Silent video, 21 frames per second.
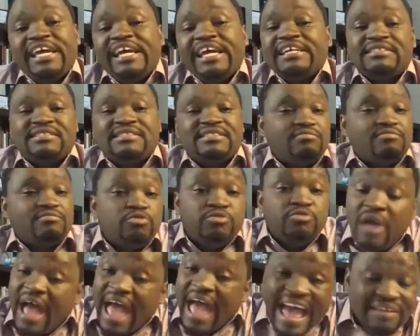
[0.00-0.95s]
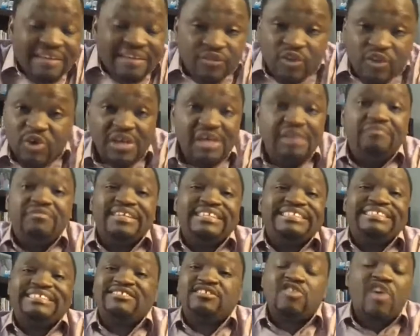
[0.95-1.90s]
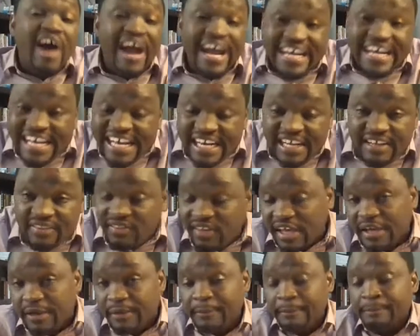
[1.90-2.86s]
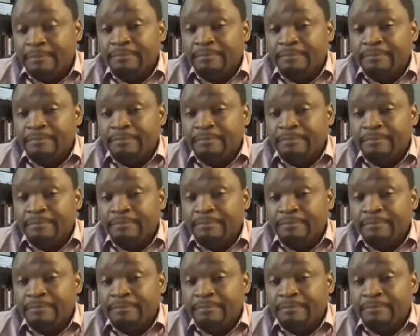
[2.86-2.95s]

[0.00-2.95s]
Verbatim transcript: ears, have you even tried anything?